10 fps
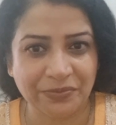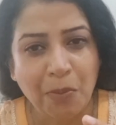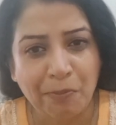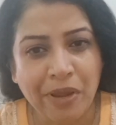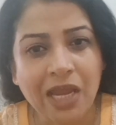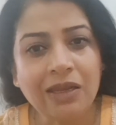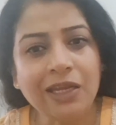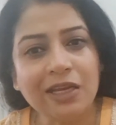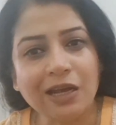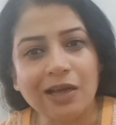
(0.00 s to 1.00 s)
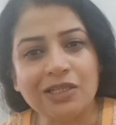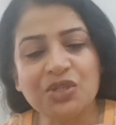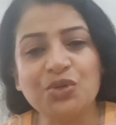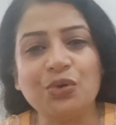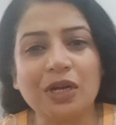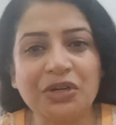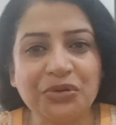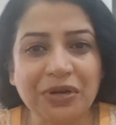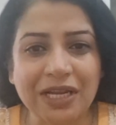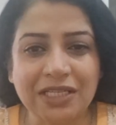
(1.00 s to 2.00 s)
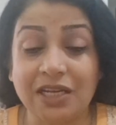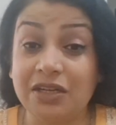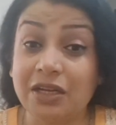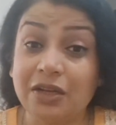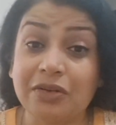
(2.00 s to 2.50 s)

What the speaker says: may need us to address it